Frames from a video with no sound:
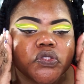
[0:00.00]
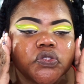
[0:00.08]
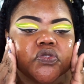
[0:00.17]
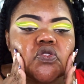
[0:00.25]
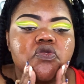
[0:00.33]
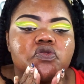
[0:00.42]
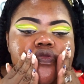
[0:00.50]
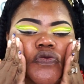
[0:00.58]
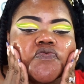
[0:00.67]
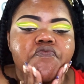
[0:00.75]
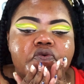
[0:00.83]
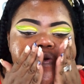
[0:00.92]
using
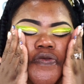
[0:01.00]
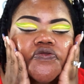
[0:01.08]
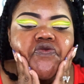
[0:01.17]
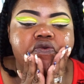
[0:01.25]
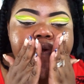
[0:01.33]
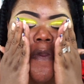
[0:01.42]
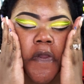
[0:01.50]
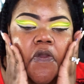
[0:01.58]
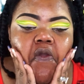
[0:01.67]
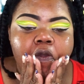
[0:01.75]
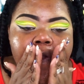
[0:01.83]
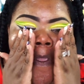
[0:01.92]
too much
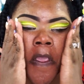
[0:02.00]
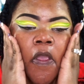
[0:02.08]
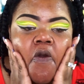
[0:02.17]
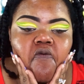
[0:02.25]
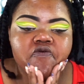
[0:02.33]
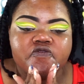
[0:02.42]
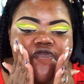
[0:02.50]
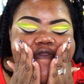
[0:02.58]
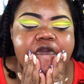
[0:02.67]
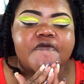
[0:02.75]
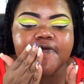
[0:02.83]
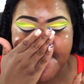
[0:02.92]
will
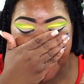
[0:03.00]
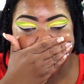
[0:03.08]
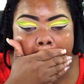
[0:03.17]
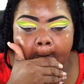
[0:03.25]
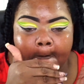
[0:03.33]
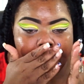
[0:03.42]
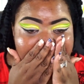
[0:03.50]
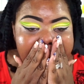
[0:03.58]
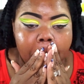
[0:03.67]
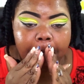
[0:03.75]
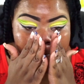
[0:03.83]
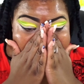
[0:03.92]
start to come
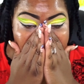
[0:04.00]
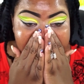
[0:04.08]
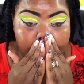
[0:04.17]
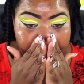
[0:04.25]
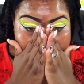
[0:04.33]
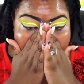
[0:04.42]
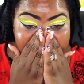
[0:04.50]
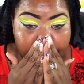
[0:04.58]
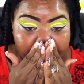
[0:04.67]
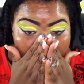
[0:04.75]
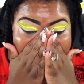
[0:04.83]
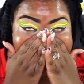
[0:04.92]
off.
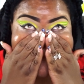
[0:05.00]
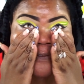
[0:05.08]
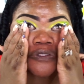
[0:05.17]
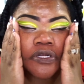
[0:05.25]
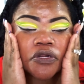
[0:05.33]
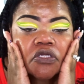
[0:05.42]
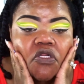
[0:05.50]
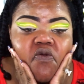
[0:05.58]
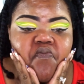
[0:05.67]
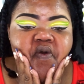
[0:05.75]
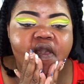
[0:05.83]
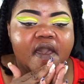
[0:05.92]
As you start
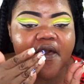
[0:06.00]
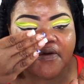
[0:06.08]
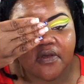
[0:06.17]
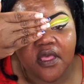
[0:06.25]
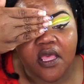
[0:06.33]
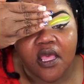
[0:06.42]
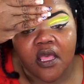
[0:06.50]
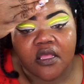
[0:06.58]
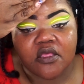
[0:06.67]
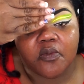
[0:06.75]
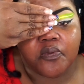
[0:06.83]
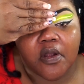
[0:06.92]
to pile
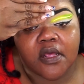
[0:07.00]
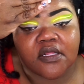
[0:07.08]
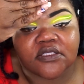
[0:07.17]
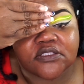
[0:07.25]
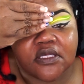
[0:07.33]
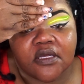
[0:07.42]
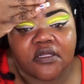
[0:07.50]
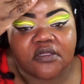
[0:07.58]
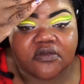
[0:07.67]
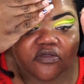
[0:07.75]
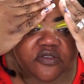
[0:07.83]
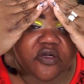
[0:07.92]
your products on,
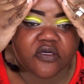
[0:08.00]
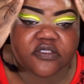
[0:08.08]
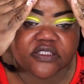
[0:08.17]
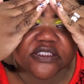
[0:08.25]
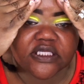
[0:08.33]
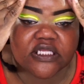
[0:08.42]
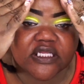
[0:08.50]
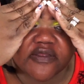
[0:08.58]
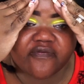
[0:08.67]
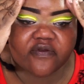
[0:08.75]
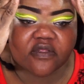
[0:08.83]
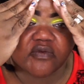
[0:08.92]
you'll start to see
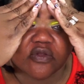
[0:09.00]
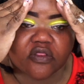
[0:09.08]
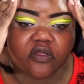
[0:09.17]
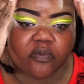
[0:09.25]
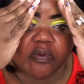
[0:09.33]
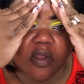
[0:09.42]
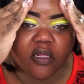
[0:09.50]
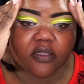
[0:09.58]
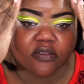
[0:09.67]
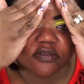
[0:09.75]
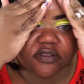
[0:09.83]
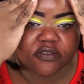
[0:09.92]
lifting with your
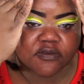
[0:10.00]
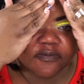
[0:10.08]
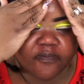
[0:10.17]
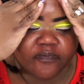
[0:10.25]
products.